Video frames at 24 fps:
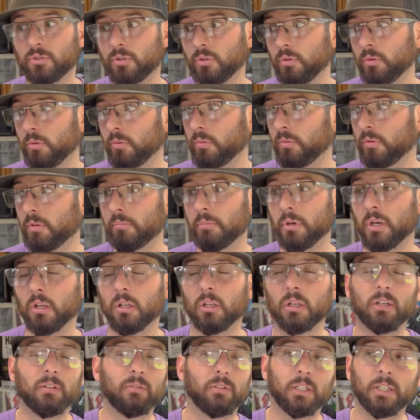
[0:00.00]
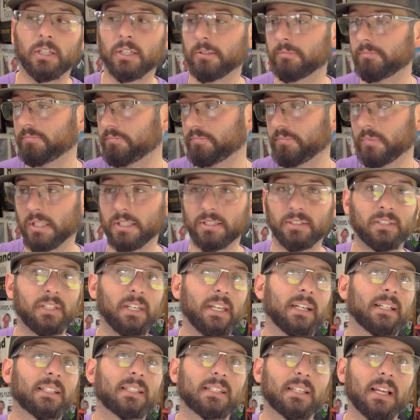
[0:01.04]
to the middle of a, a
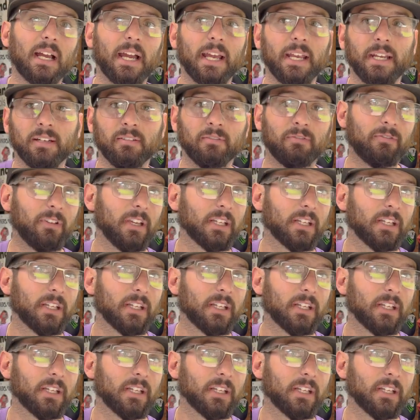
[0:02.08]
dig site and